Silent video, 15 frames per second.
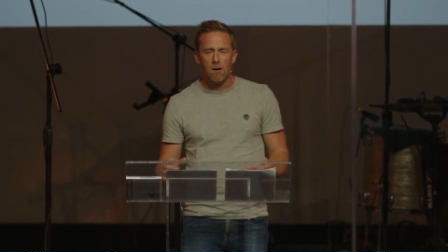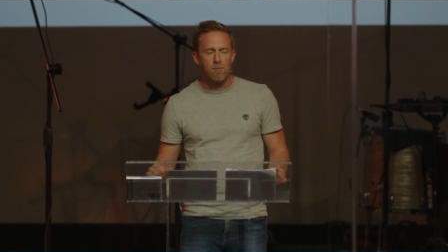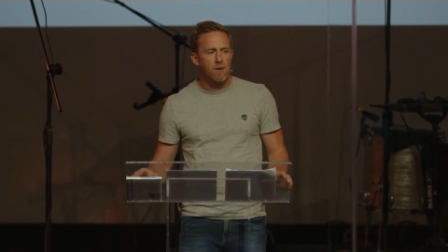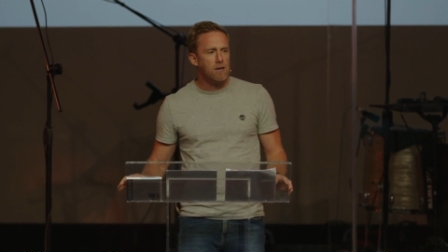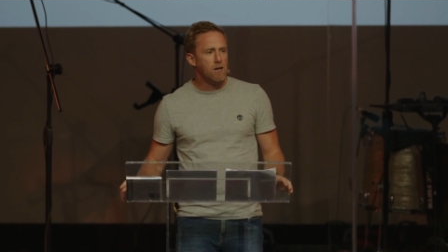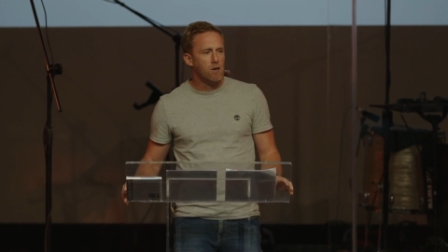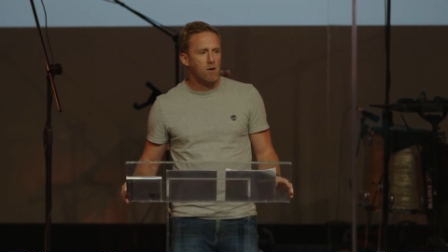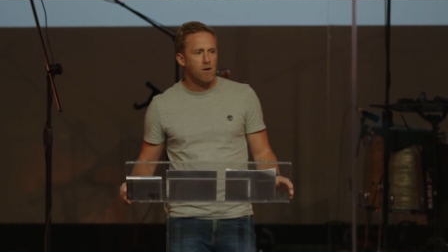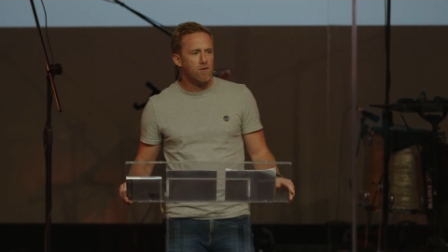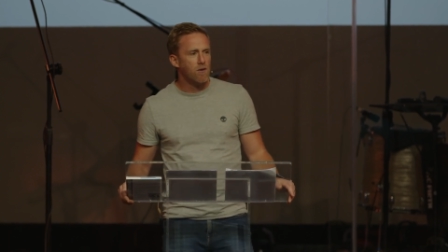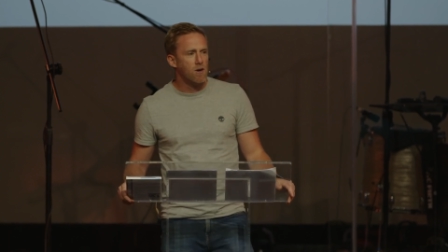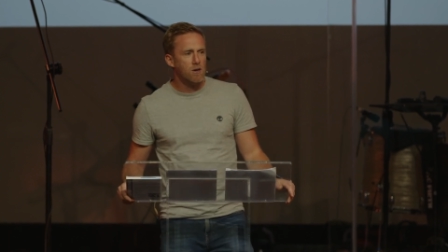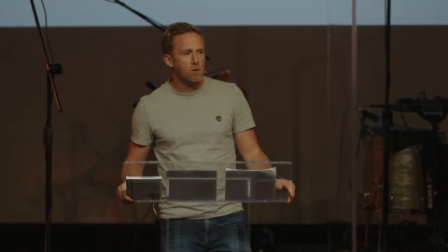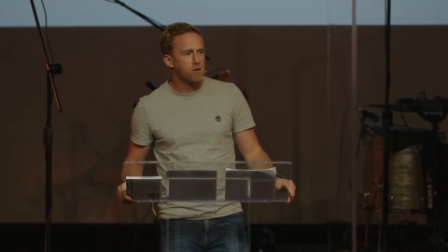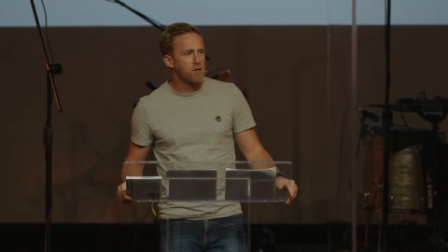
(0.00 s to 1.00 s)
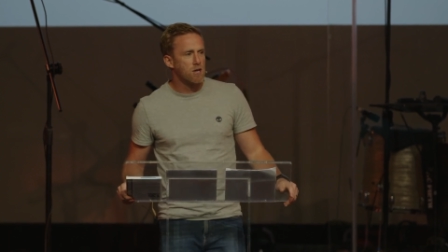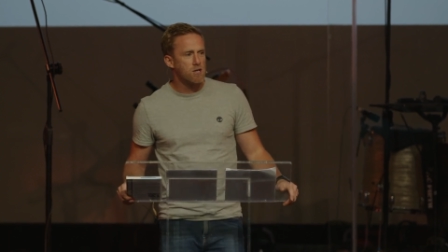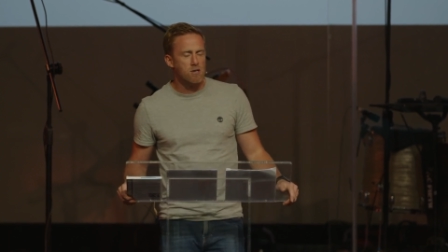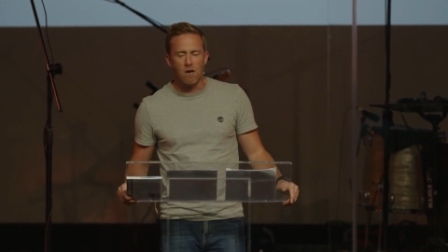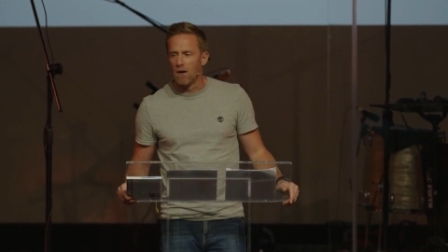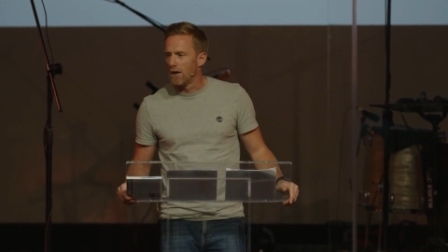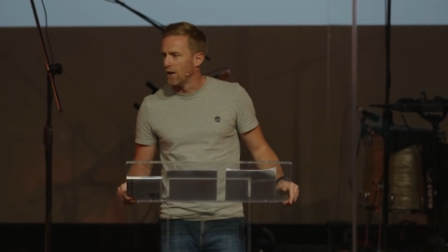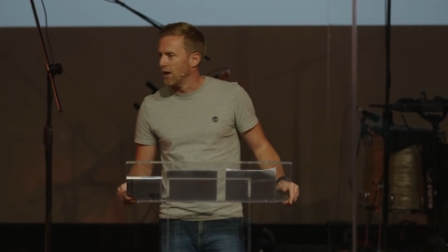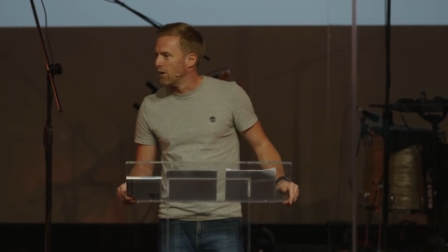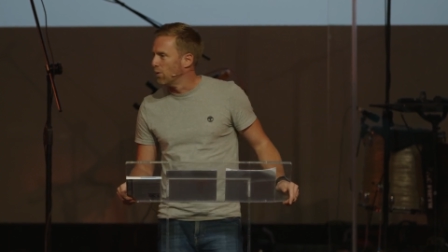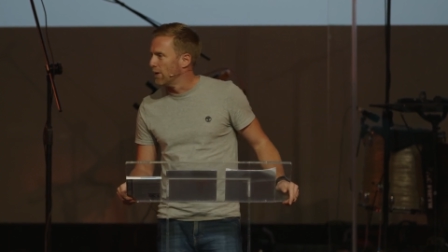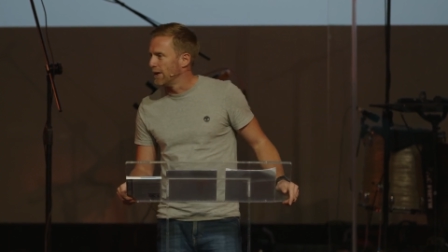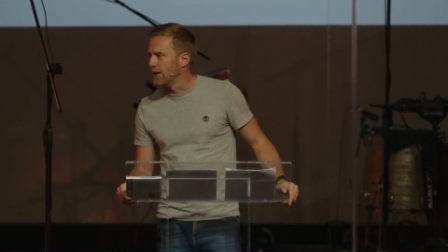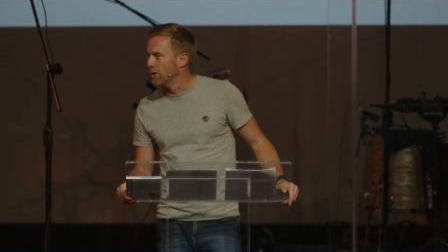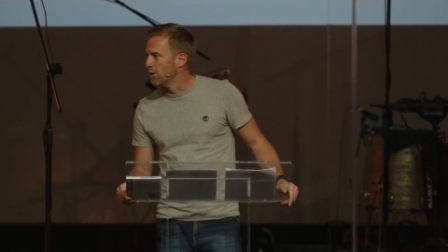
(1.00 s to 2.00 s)
I'm thinking on the final session, I don't know
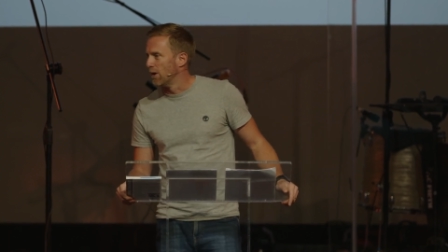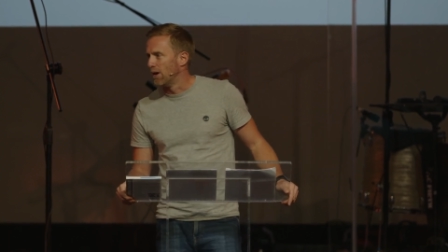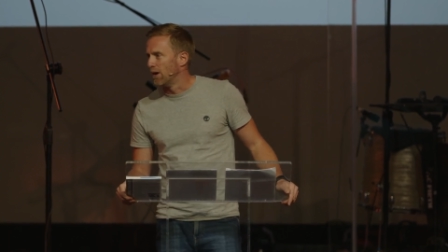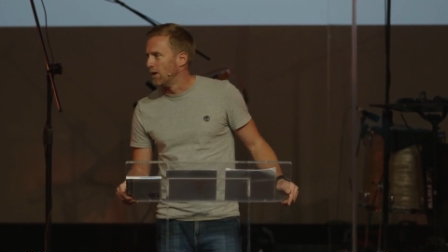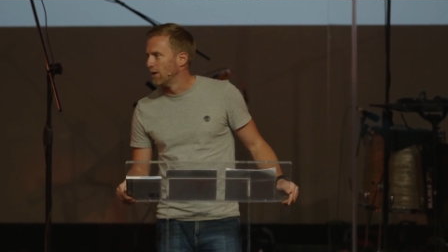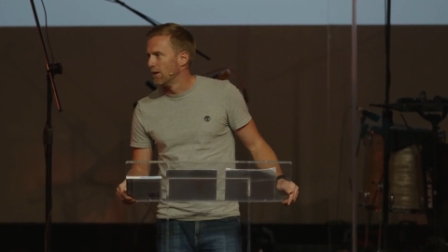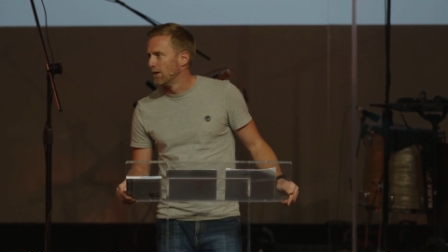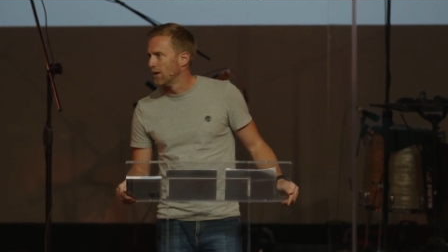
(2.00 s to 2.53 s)
where you are.